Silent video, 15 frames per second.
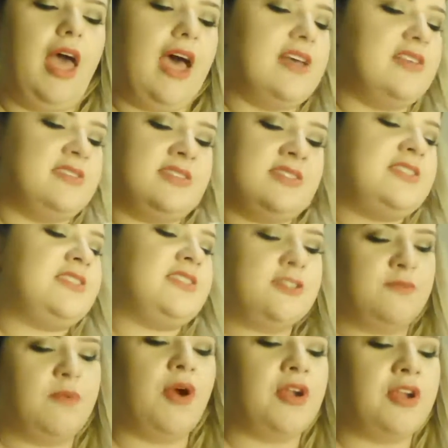
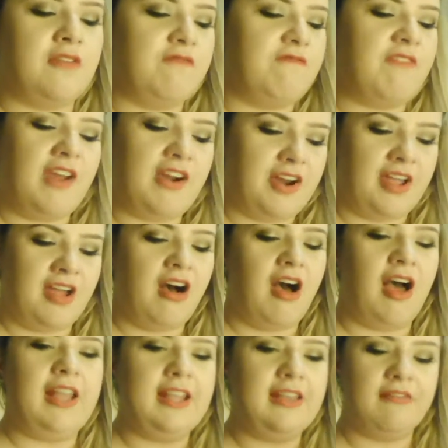spoken very
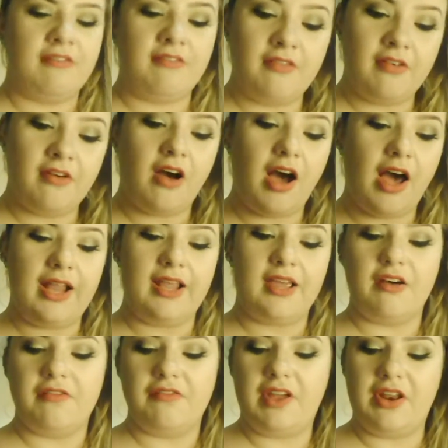highly of,
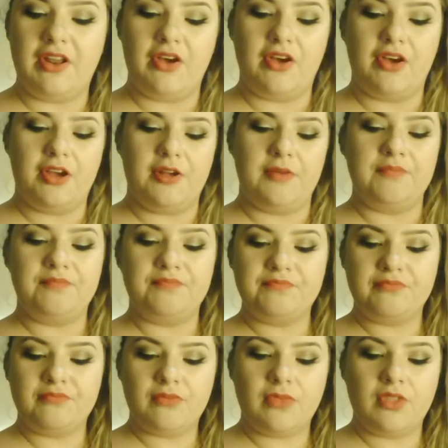and her
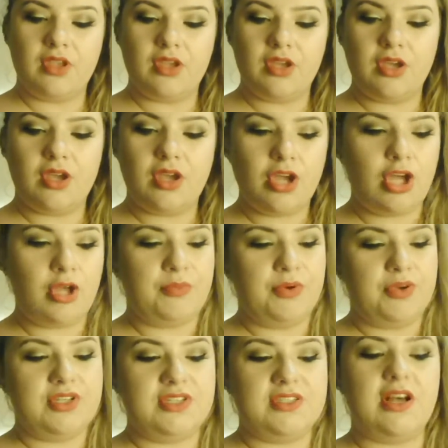beauty style. Of